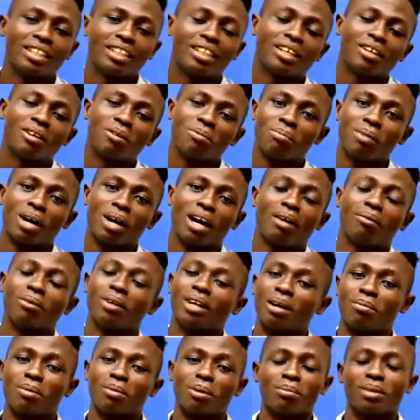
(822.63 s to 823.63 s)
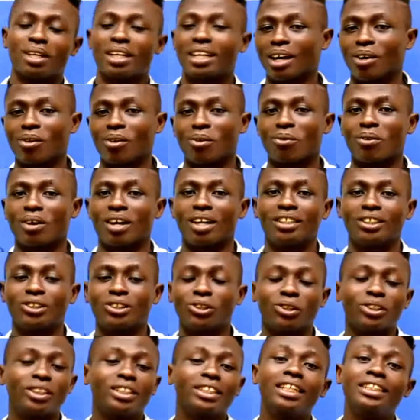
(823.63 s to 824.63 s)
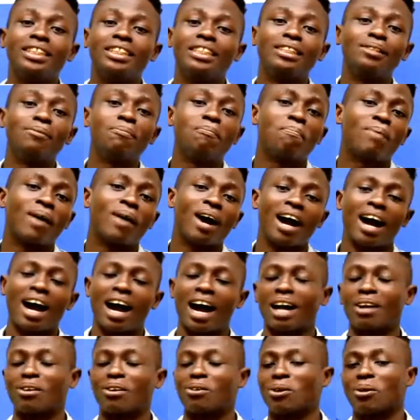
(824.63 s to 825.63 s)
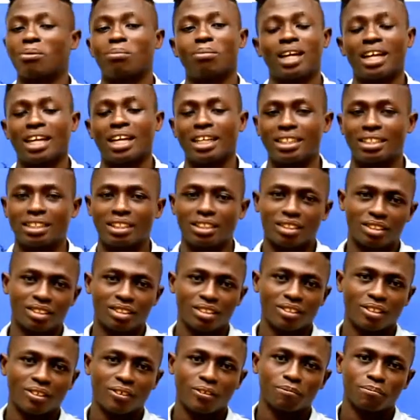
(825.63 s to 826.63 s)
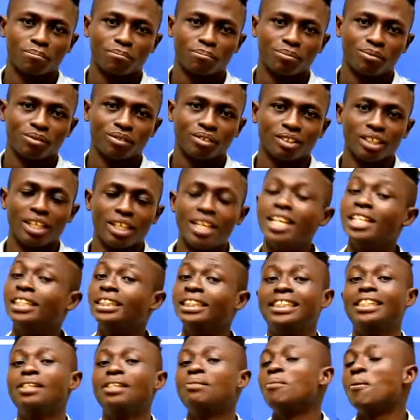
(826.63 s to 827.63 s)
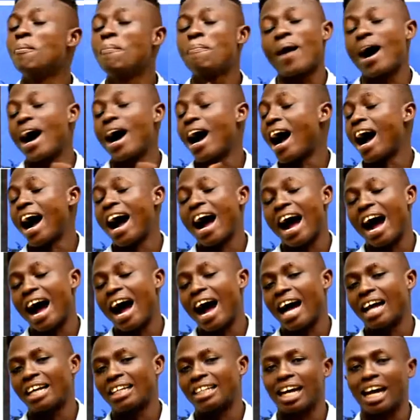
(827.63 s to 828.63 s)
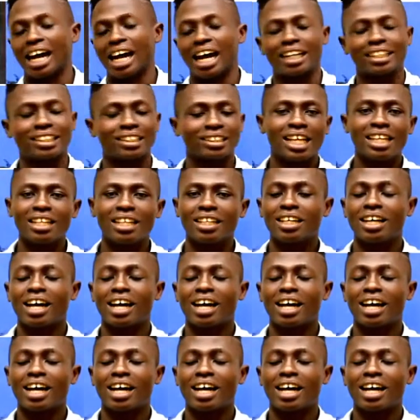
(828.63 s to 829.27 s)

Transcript: My mamma can't call it. You're saying Jim Pad or Bayden. In Jimupa, dear. I